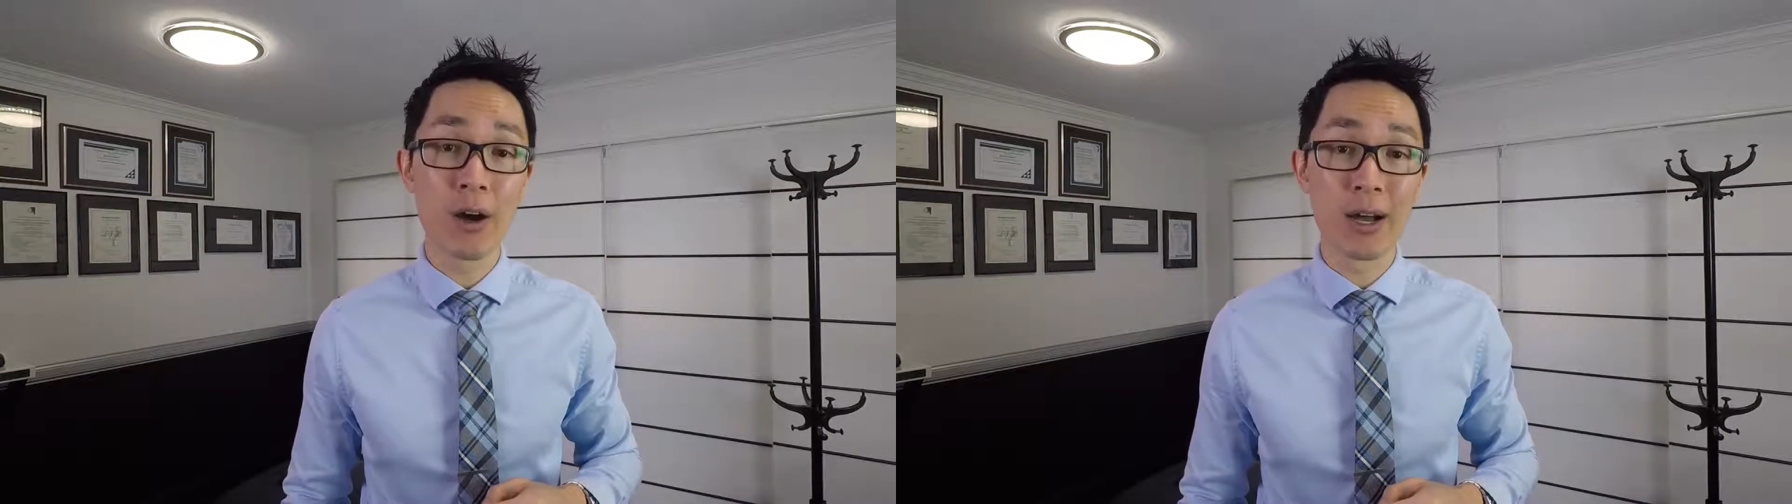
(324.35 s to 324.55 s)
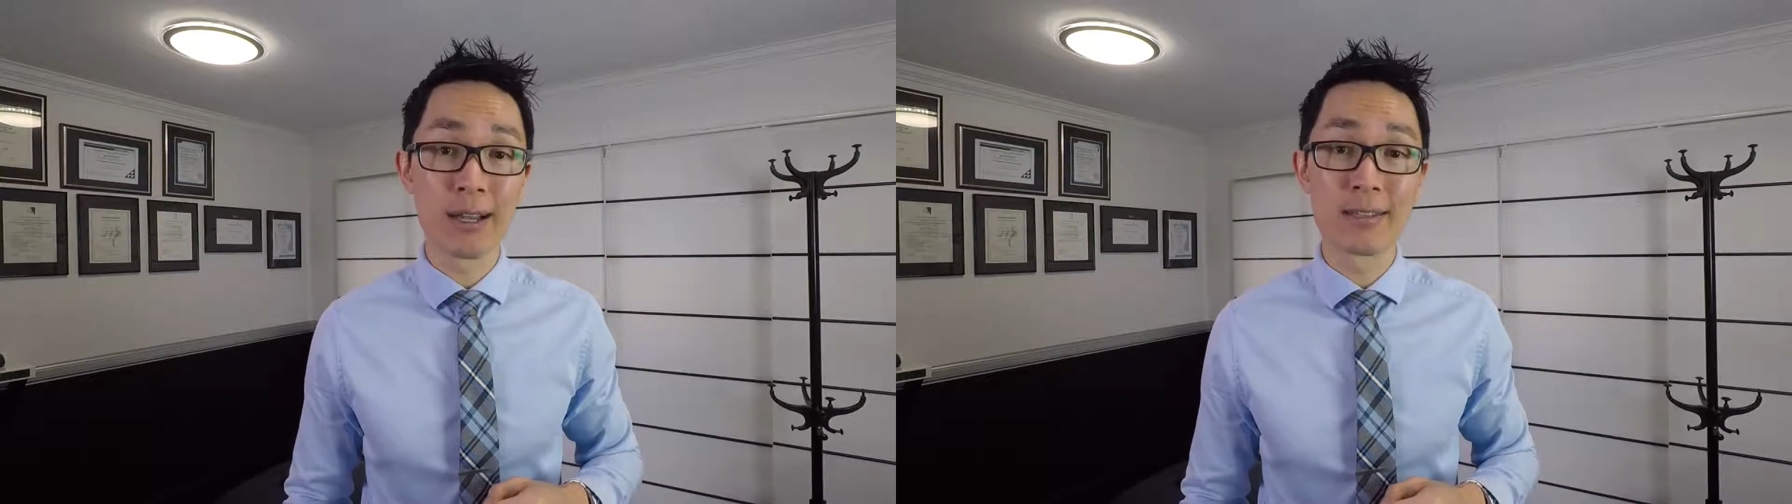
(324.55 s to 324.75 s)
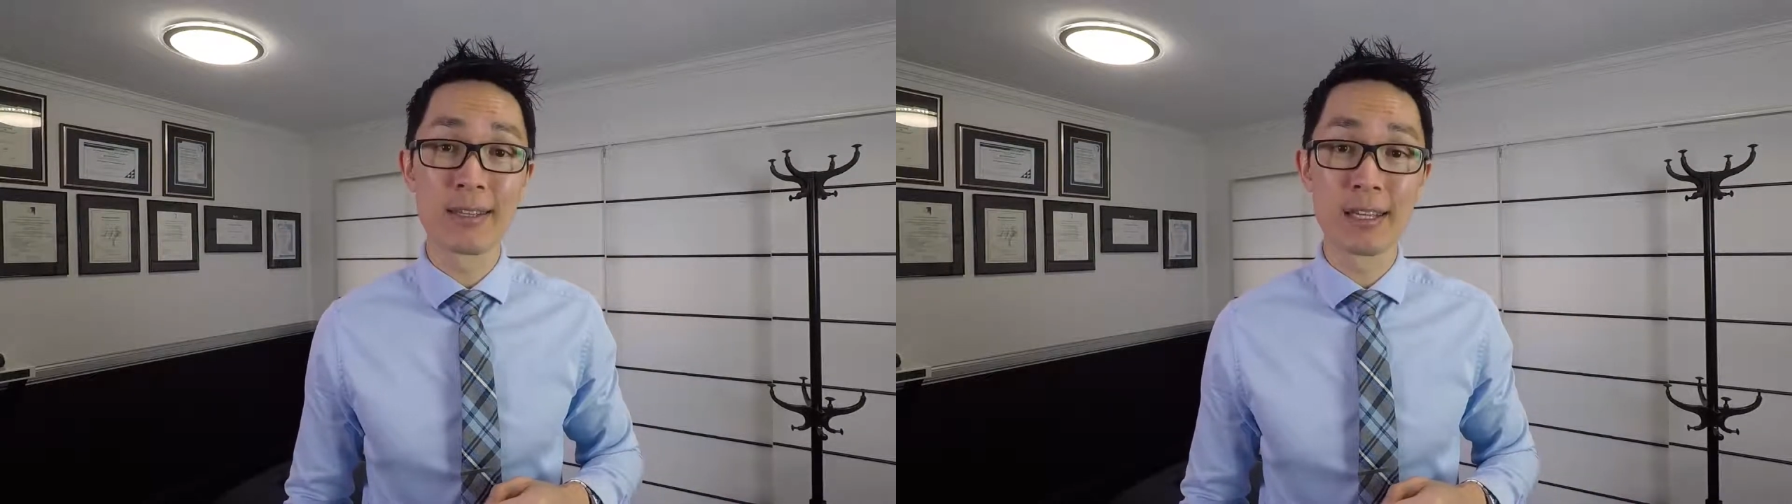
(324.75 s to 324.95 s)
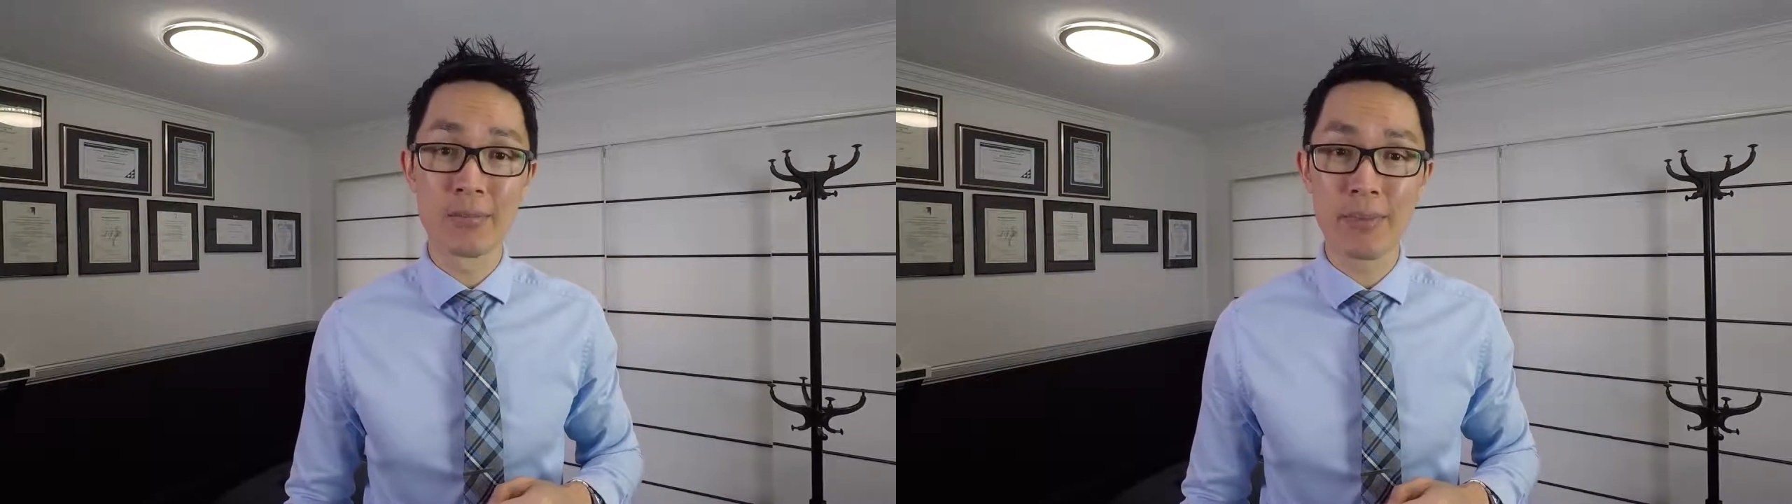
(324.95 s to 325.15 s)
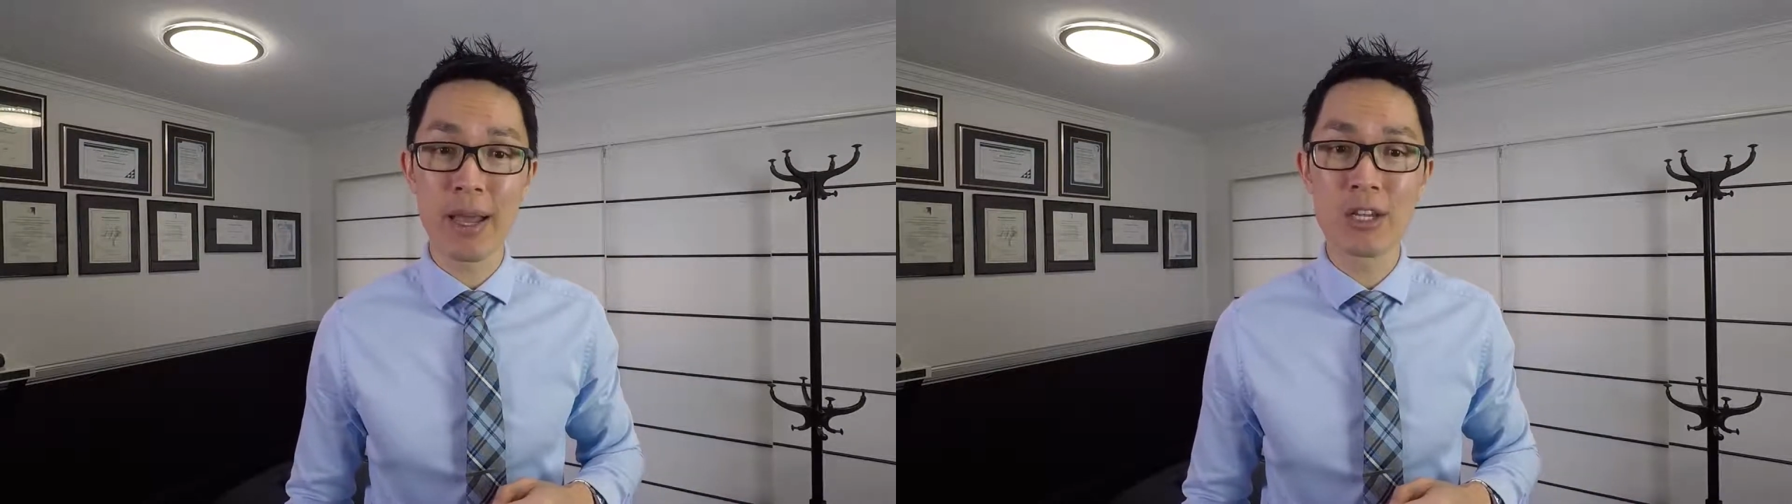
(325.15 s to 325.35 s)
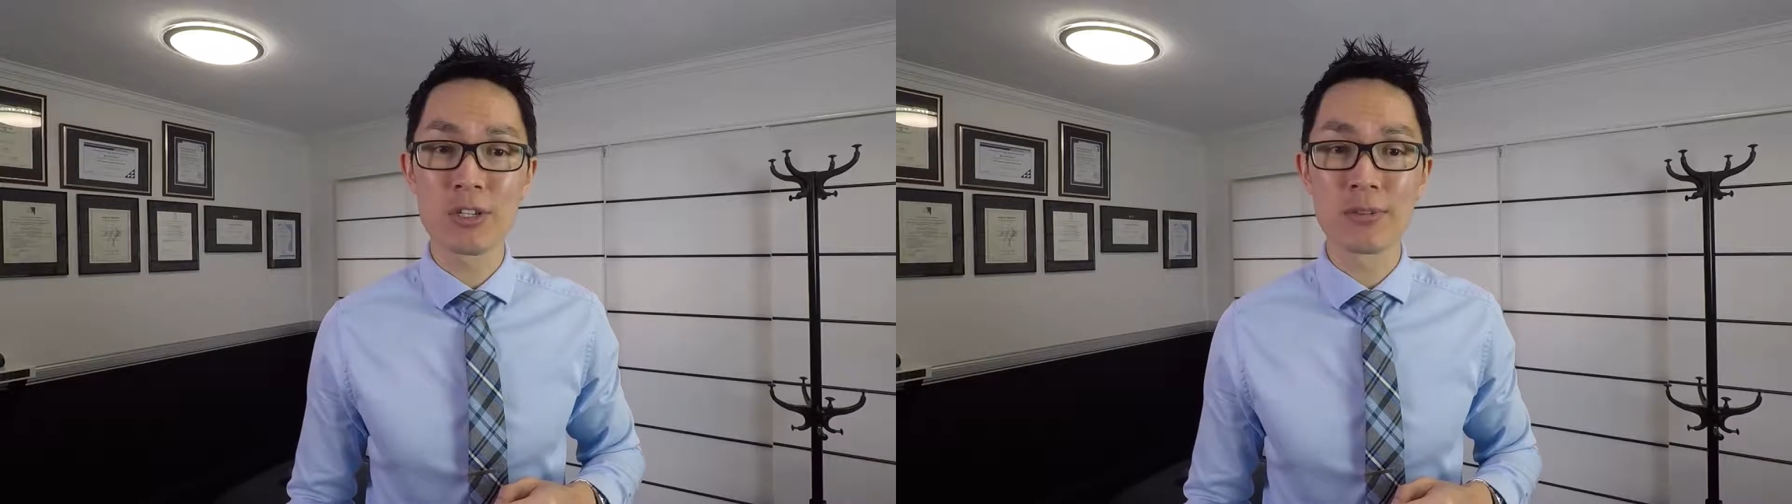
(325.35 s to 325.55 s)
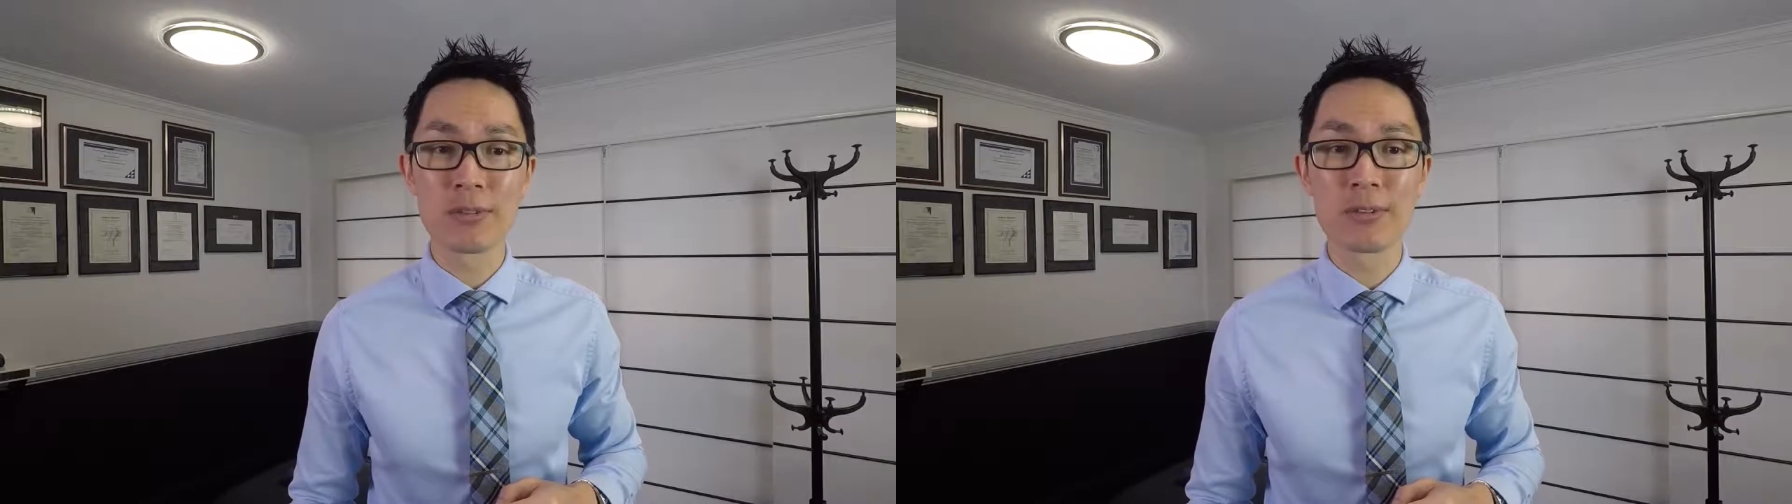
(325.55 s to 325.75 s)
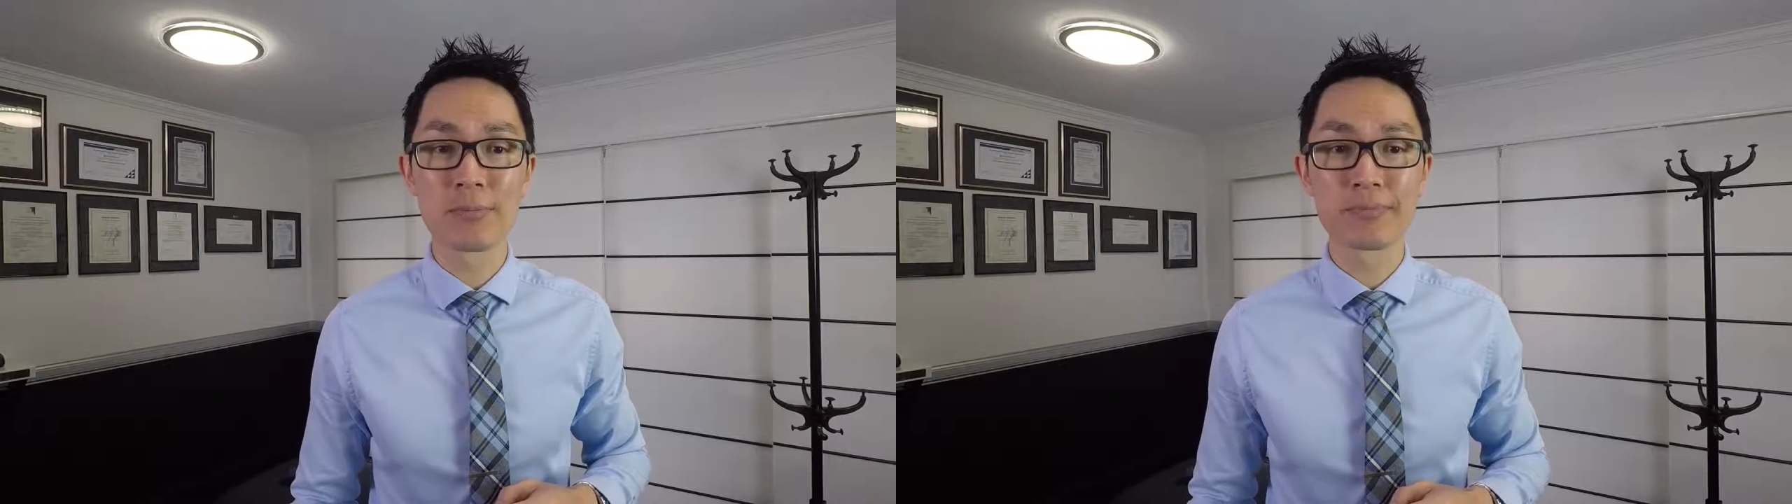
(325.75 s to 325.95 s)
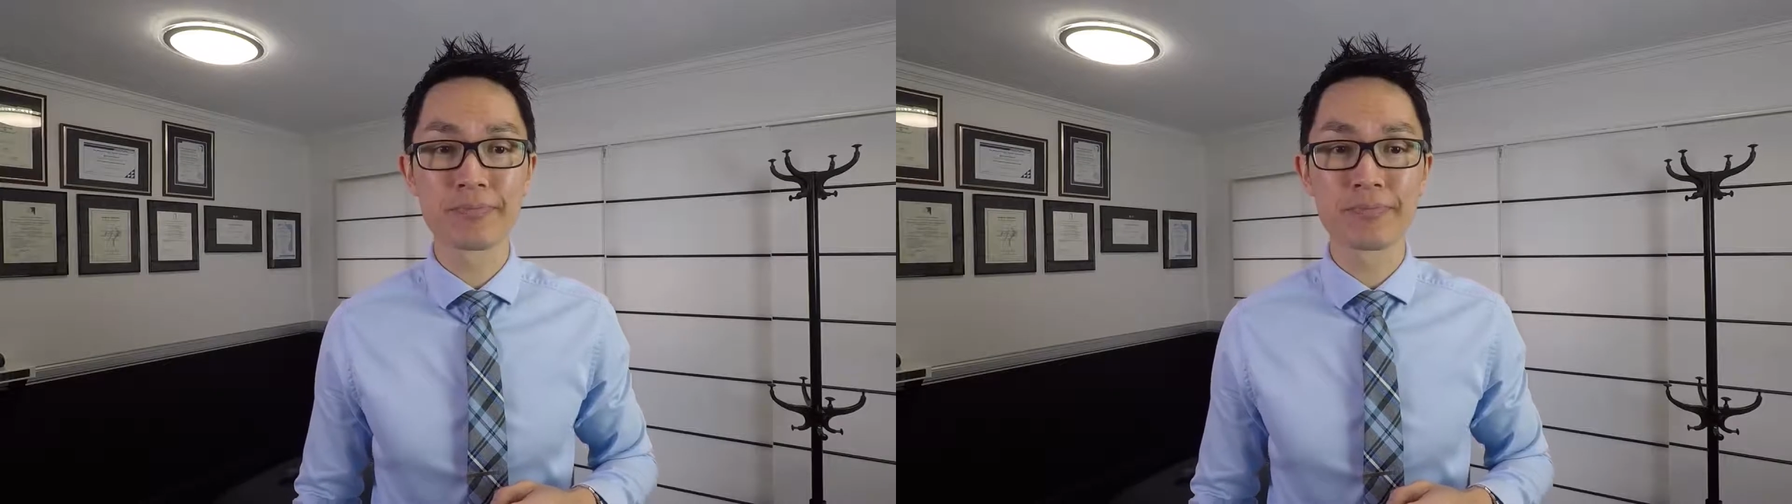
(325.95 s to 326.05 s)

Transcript: eyes in patients.